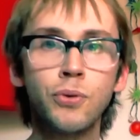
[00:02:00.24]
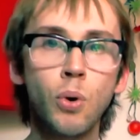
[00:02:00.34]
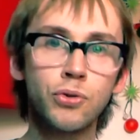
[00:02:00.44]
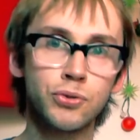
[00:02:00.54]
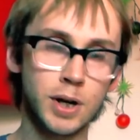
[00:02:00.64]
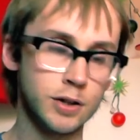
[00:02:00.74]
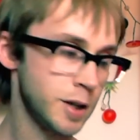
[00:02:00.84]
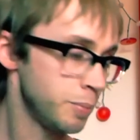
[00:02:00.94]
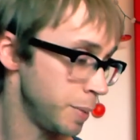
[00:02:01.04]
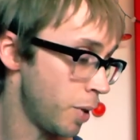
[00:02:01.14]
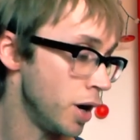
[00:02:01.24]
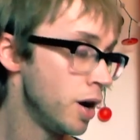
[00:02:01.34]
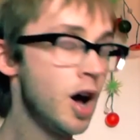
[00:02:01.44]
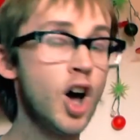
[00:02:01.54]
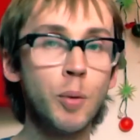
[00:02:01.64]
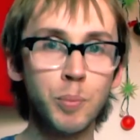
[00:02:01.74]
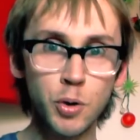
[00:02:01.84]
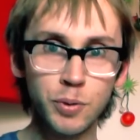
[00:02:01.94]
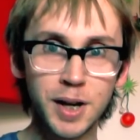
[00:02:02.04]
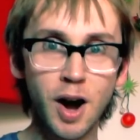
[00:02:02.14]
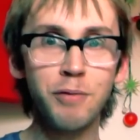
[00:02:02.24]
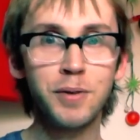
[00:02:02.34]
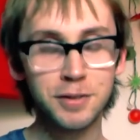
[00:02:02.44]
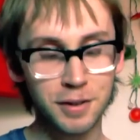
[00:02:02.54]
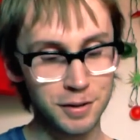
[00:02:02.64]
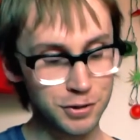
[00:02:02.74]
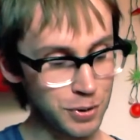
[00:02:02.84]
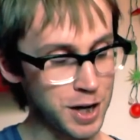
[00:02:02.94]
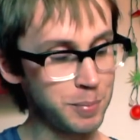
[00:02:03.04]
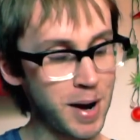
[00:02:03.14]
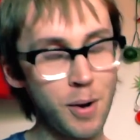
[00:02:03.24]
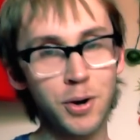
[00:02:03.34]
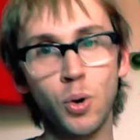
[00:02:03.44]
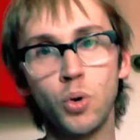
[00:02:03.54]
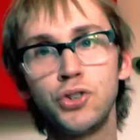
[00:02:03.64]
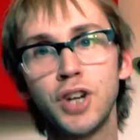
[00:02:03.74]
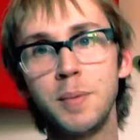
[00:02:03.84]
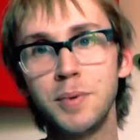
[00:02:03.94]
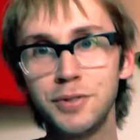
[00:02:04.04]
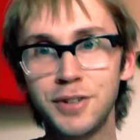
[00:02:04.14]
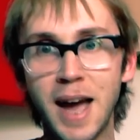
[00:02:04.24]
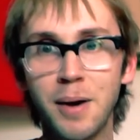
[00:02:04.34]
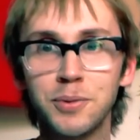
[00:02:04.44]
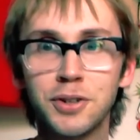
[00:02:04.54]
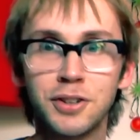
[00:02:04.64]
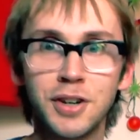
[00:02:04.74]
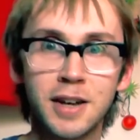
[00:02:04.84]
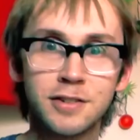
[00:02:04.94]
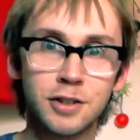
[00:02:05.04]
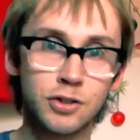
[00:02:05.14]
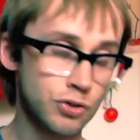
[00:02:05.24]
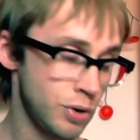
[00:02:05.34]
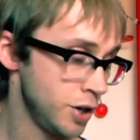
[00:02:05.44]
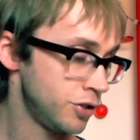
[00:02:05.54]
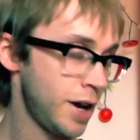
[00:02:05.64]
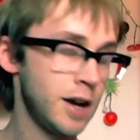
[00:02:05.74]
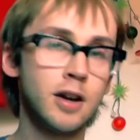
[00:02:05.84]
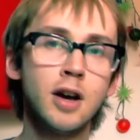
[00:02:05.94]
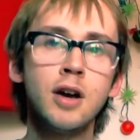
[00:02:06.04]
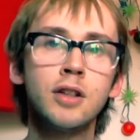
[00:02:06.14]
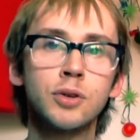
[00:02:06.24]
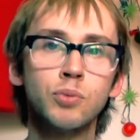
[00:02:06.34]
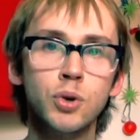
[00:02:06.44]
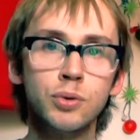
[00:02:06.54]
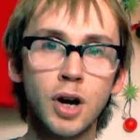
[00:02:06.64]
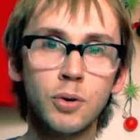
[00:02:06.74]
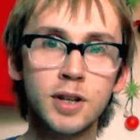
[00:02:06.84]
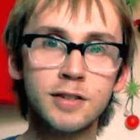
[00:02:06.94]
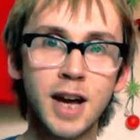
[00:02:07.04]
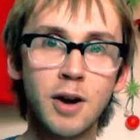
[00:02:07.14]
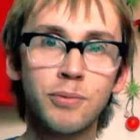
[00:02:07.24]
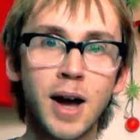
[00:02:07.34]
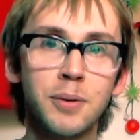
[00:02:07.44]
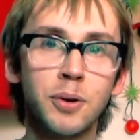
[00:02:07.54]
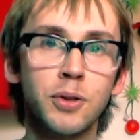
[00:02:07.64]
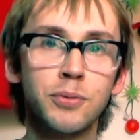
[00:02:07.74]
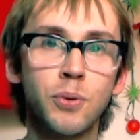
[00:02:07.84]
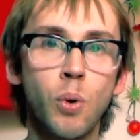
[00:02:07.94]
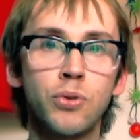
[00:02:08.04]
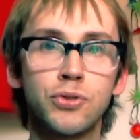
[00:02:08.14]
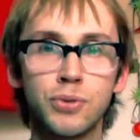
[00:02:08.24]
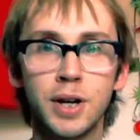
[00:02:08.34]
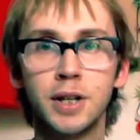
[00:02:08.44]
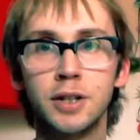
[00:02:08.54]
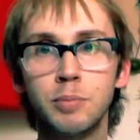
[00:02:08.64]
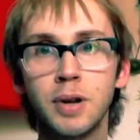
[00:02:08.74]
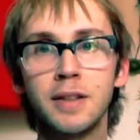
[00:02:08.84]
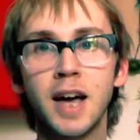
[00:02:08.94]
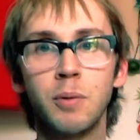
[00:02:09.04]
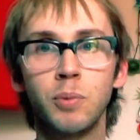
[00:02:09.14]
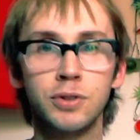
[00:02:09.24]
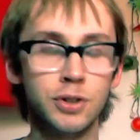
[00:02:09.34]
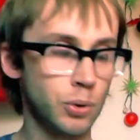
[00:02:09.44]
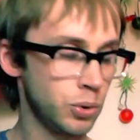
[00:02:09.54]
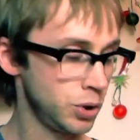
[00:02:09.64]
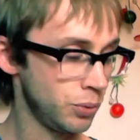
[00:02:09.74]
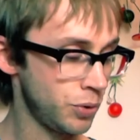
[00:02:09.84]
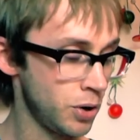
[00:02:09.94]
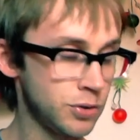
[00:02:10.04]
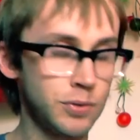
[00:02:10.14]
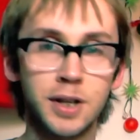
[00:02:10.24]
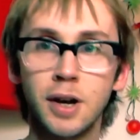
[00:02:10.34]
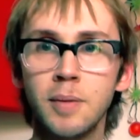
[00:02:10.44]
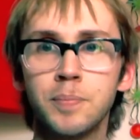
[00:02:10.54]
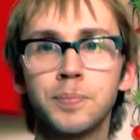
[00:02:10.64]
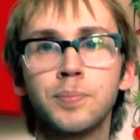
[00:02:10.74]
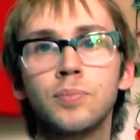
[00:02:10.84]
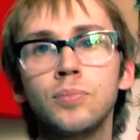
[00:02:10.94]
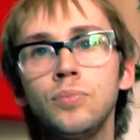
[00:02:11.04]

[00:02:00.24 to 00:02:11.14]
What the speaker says: fourth string simply by moving our fifth-string power chord shape down to the next string set. The root note is now found on the fourth string. You play that with your first finger. And